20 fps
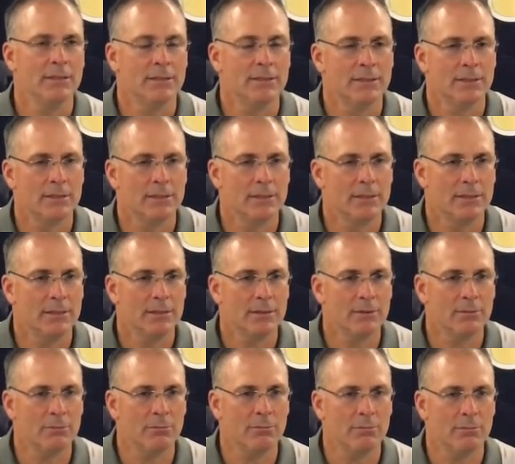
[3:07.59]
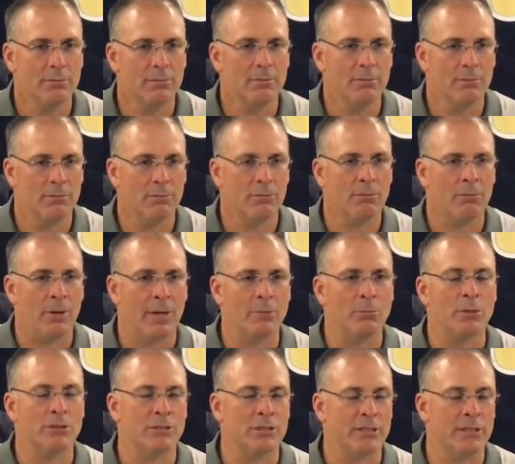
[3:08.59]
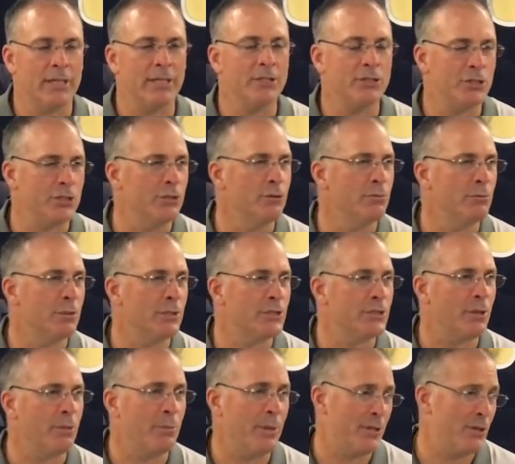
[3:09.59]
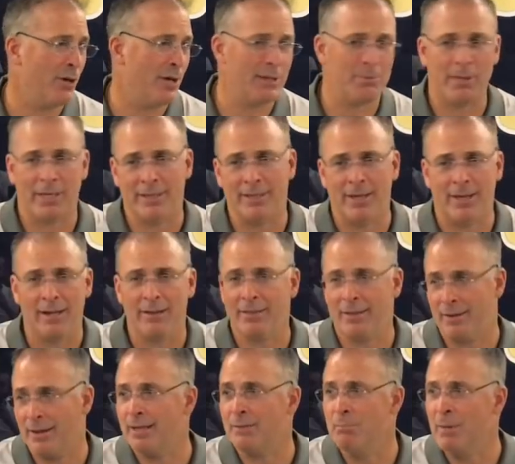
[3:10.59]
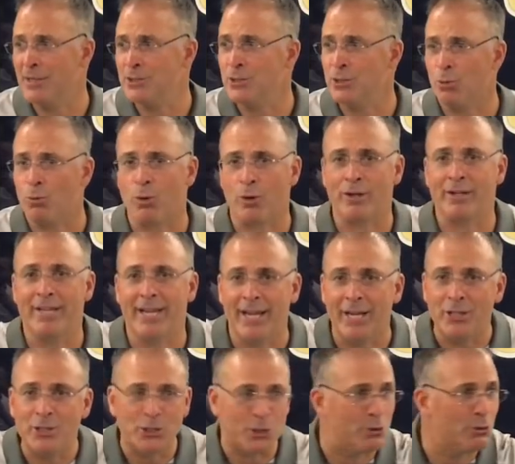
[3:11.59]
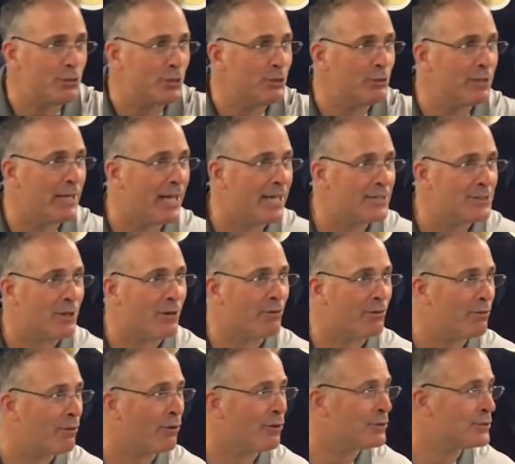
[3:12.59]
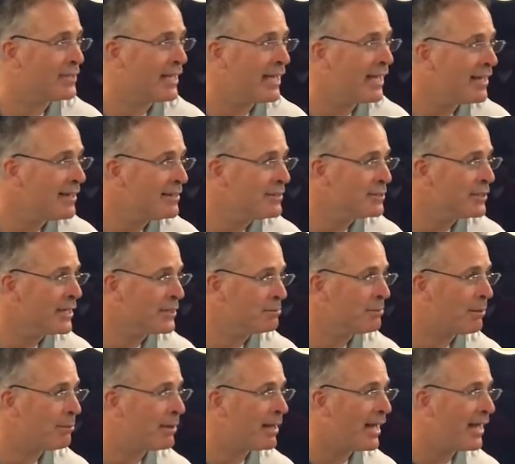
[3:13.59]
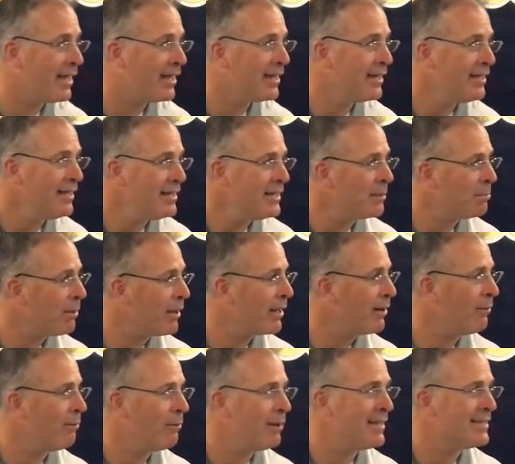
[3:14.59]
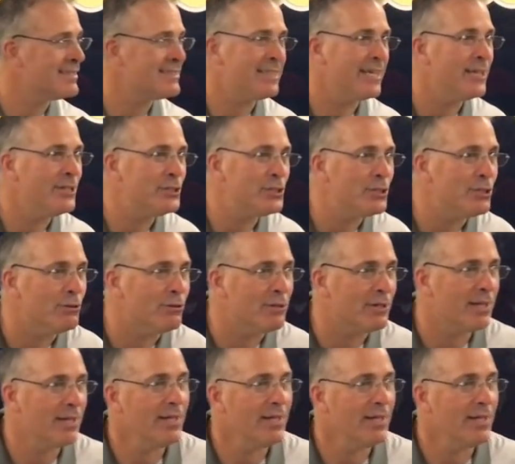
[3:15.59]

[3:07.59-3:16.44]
yeah, there was one that was in. One was a tee shoot, which uh, we talked about Yeah, I think I mentioned the word tee shoot to you guys on Thursday. Do you guys remember that? You probably know what is tee shoot.